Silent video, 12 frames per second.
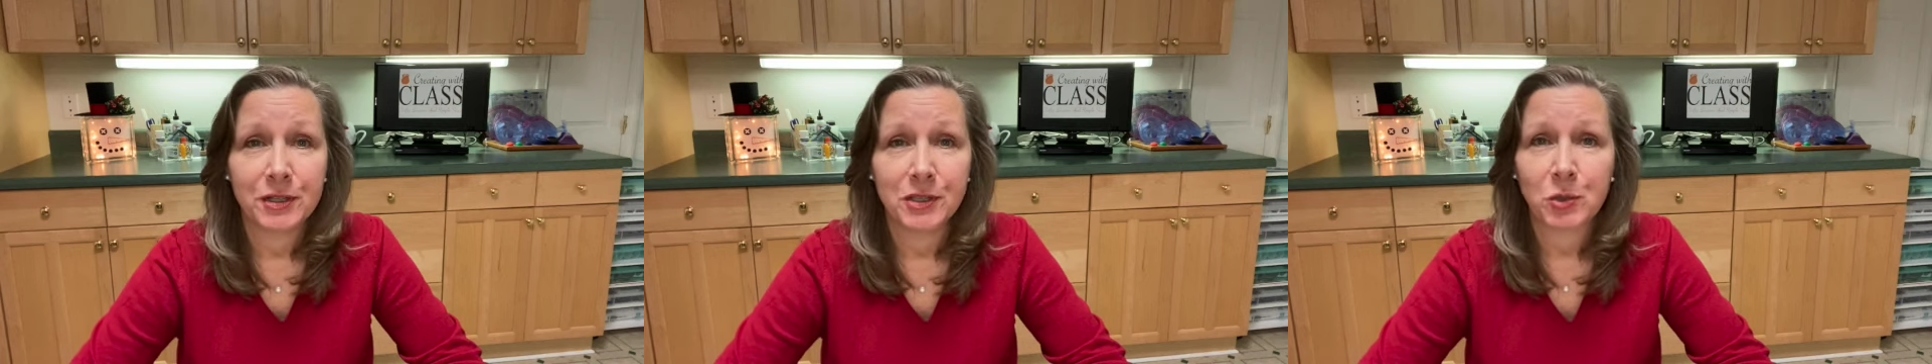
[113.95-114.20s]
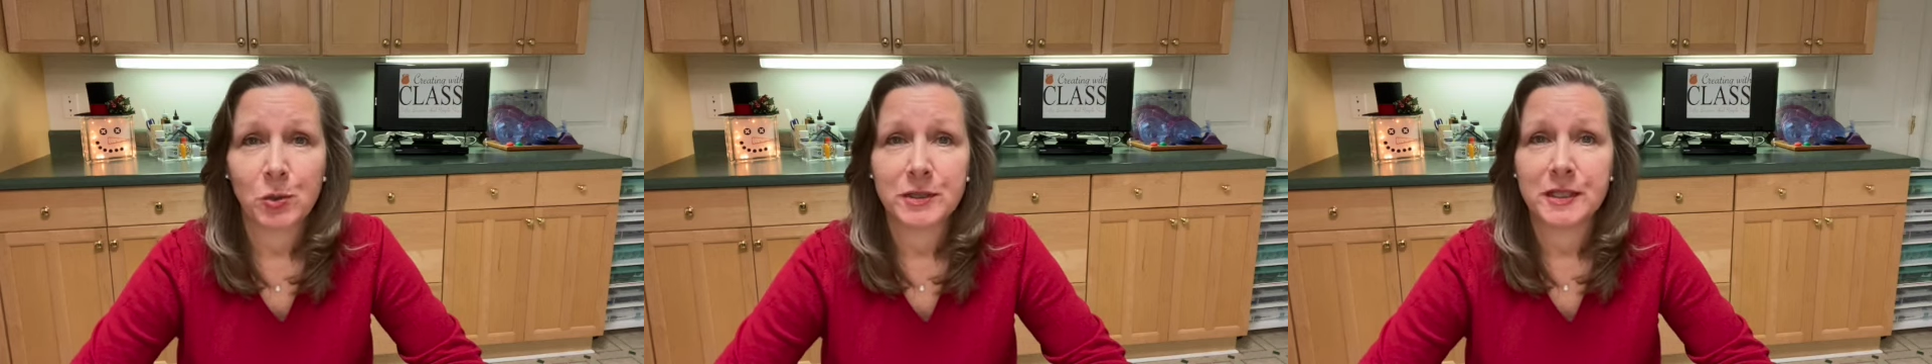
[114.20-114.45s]

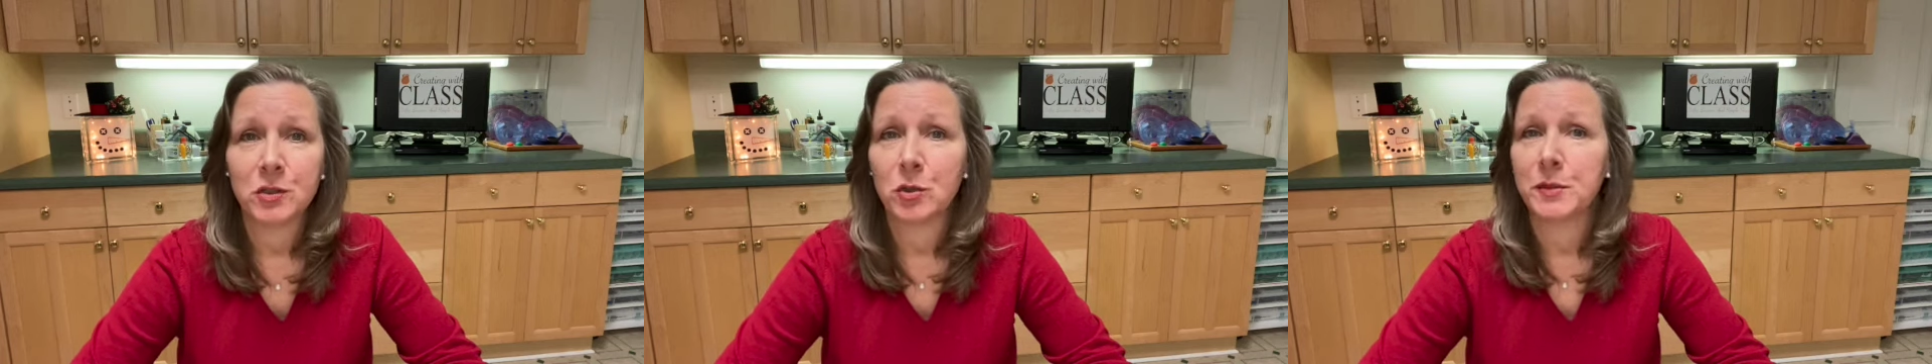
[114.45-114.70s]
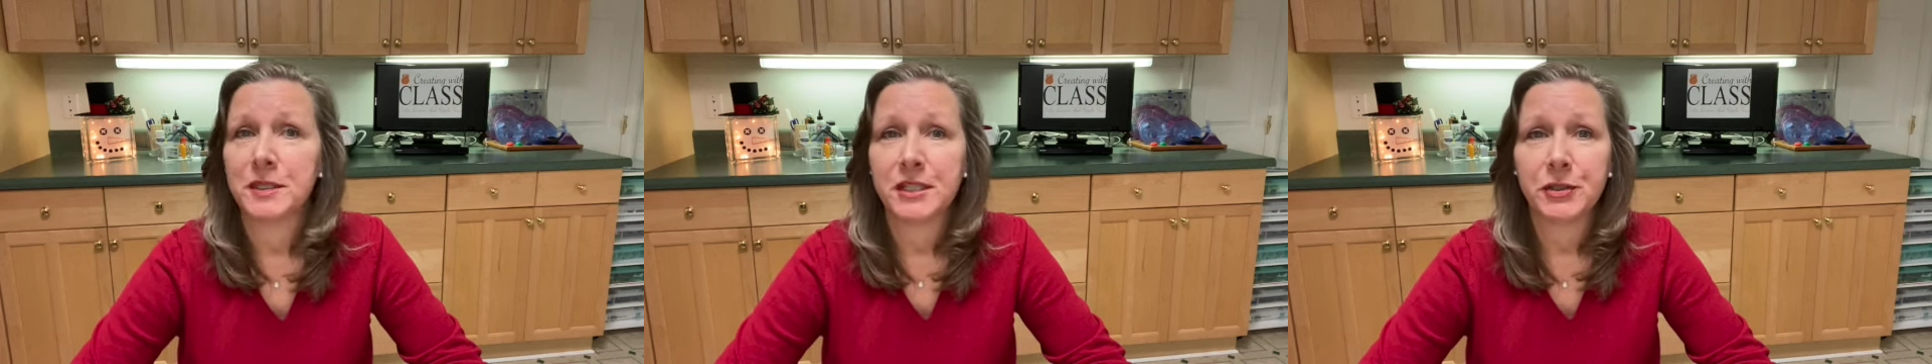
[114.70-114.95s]
resources
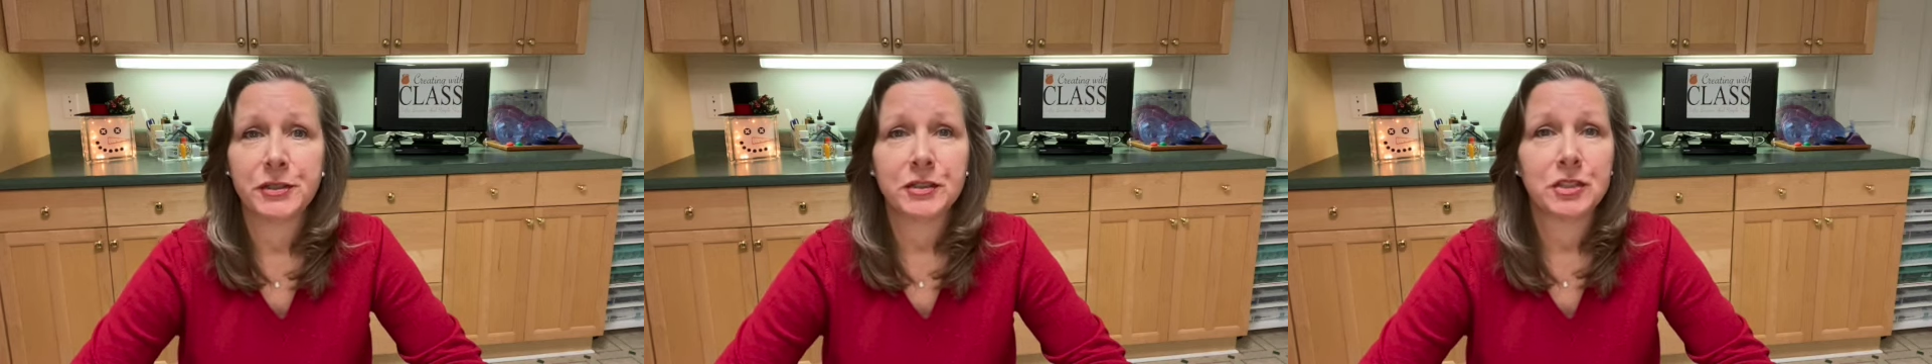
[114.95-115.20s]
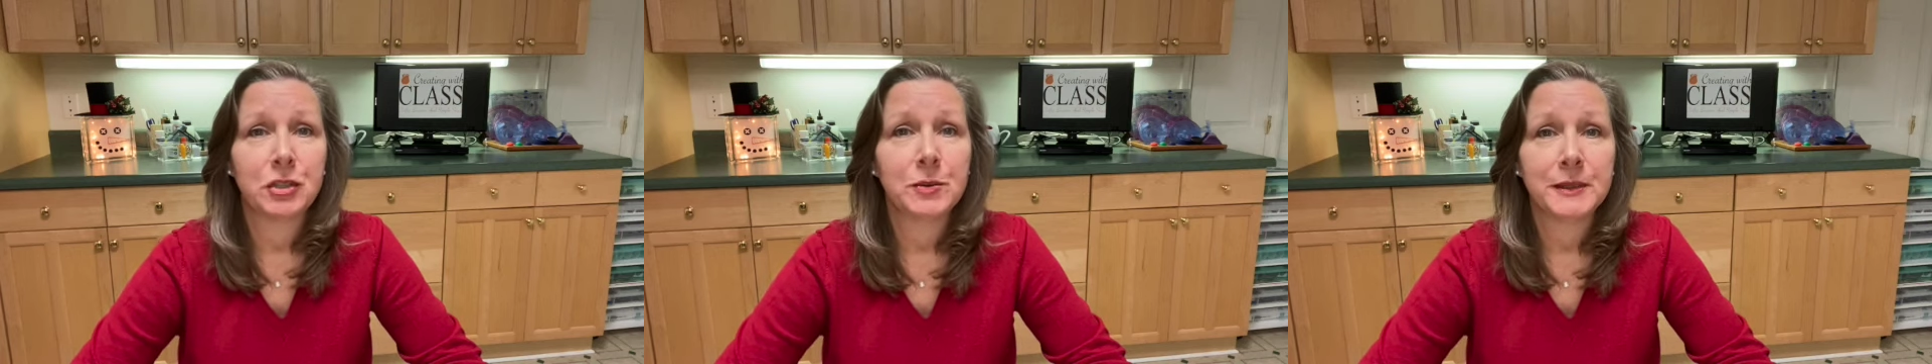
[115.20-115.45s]
or
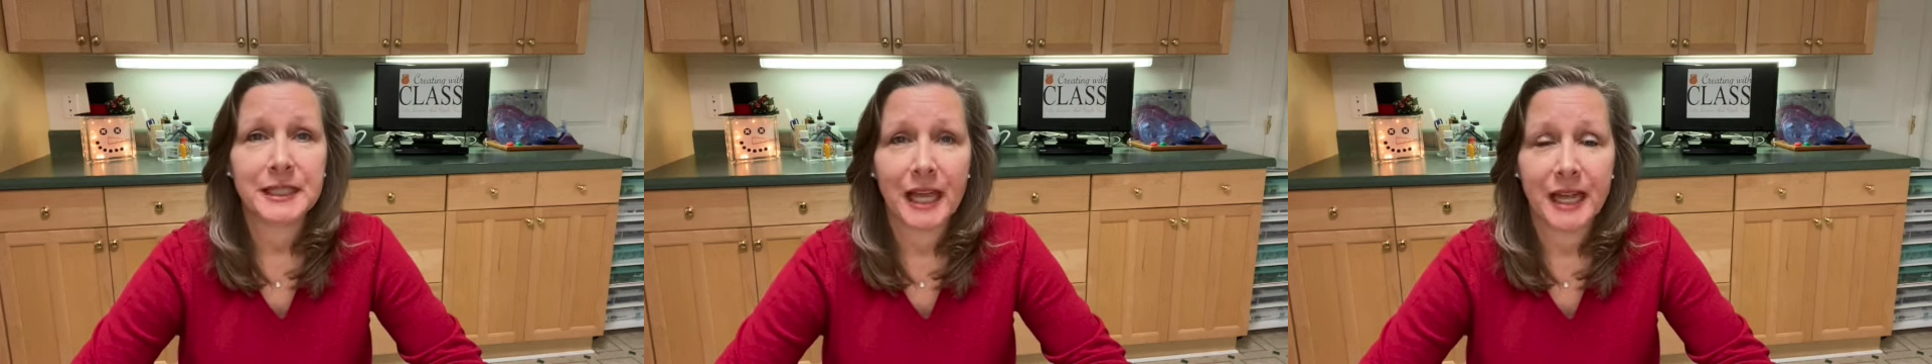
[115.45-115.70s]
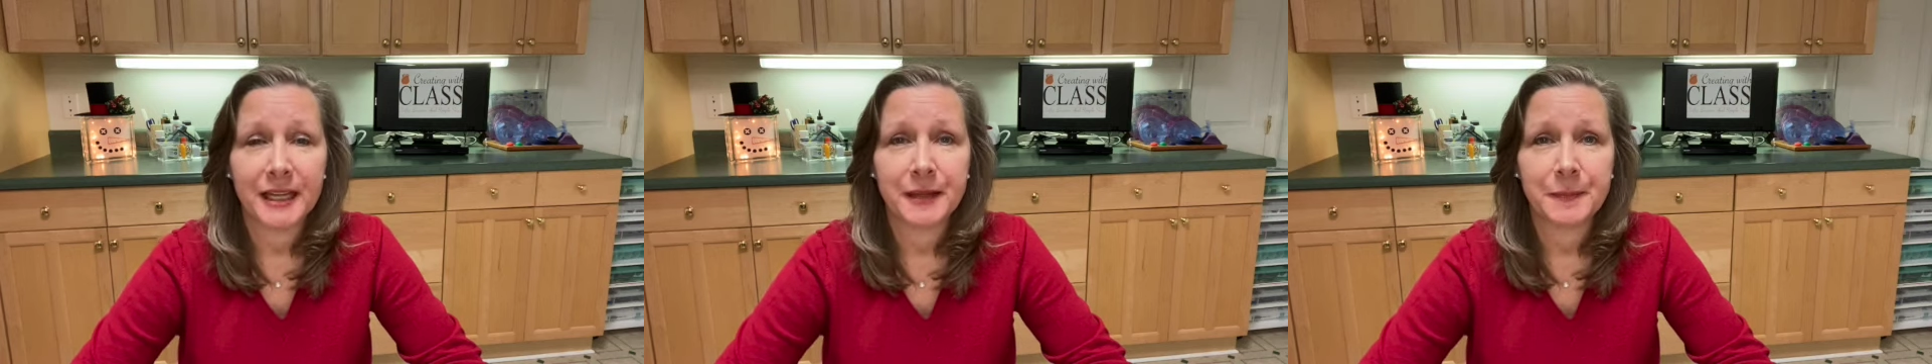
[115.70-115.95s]
materials you would
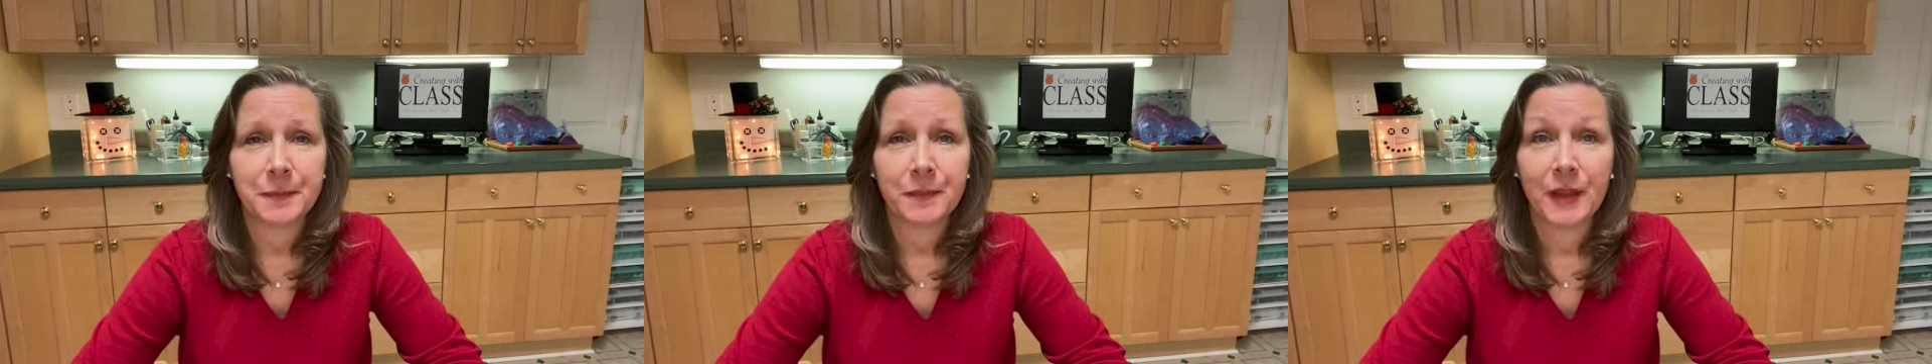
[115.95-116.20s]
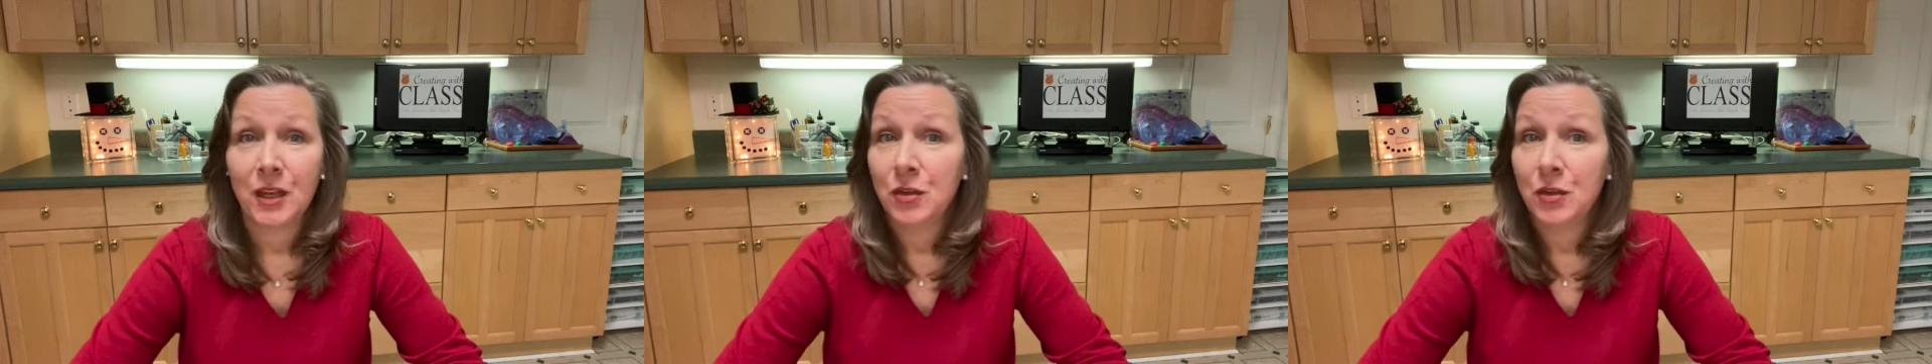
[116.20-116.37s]
like.